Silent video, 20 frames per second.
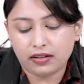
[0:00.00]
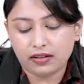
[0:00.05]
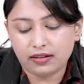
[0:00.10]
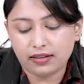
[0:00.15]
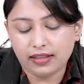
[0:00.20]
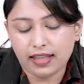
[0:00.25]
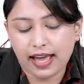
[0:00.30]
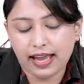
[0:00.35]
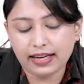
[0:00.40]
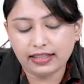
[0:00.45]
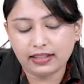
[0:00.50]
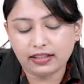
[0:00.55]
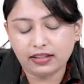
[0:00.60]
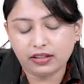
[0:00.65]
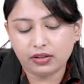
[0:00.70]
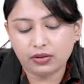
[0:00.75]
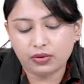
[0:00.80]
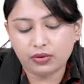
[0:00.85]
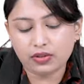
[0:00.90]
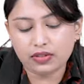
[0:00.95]
that it
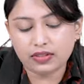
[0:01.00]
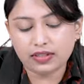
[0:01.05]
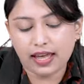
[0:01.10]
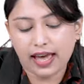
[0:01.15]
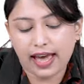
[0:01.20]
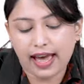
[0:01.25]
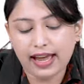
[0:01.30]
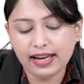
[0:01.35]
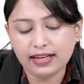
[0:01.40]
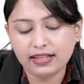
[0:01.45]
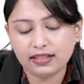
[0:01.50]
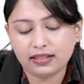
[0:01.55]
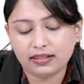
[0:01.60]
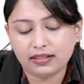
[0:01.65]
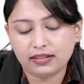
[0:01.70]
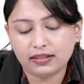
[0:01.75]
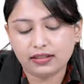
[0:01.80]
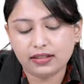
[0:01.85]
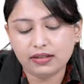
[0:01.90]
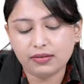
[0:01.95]
looks at
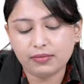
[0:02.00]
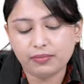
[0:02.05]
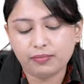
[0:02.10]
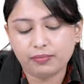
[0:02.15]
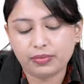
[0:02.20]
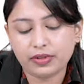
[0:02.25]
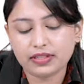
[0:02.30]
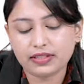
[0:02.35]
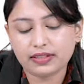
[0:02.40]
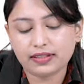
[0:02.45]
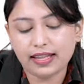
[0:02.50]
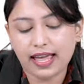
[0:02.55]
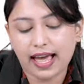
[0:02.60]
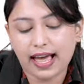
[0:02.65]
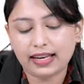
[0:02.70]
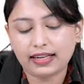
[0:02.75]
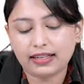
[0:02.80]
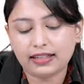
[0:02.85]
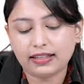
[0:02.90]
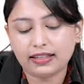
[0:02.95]
the
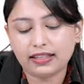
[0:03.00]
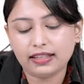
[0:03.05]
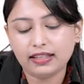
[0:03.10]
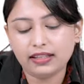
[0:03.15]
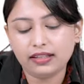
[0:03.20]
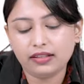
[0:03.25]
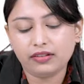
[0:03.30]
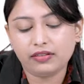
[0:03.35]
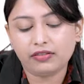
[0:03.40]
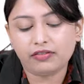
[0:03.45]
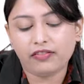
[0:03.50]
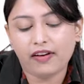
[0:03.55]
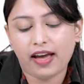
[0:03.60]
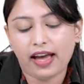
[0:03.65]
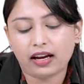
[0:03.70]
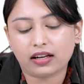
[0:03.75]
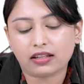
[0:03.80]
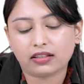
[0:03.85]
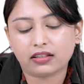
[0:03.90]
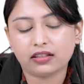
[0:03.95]
personality
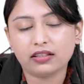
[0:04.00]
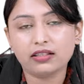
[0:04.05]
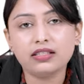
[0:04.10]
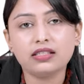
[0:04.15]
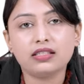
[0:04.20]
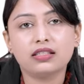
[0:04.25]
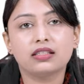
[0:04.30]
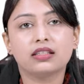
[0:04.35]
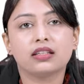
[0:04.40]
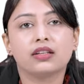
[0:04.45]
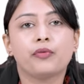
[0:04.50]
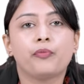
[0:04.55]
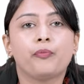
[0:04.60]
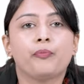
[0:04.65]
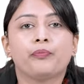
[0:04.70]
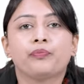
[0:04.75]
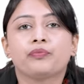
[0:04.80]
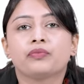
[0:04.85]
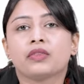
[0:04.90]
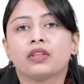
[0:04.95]
factors.
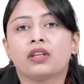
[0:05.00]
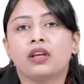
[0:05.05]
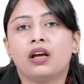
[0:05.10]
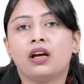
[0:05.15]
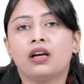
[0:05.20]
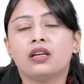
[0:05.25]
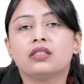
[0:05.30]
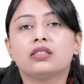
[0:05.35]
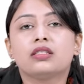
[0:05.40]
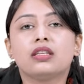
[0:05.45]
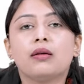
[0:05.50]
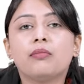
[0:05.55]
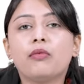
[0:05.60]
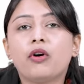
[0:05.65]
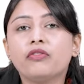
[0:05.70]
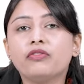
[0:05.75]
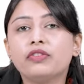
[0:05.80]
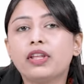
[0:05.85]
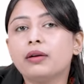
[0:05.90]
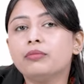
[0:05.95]
Some
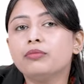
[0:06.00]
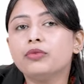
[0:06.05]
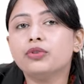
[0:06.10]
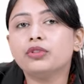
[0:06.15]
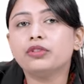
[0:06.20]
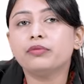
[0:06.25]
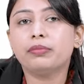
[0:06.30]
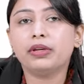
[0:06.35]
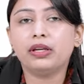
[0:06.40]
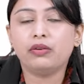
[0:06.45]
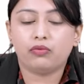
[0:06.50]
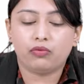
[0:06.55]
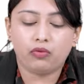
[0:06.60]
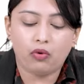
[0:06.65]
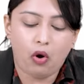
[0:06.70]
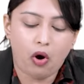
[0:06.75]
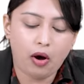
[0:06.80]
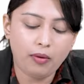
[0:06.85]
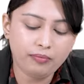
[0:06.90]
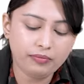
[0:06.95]
of them could be
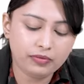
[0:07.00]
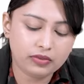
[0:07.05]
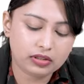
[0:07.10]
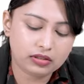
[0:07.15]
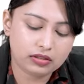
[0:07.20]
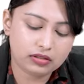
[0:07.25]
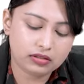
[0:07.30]
warmth,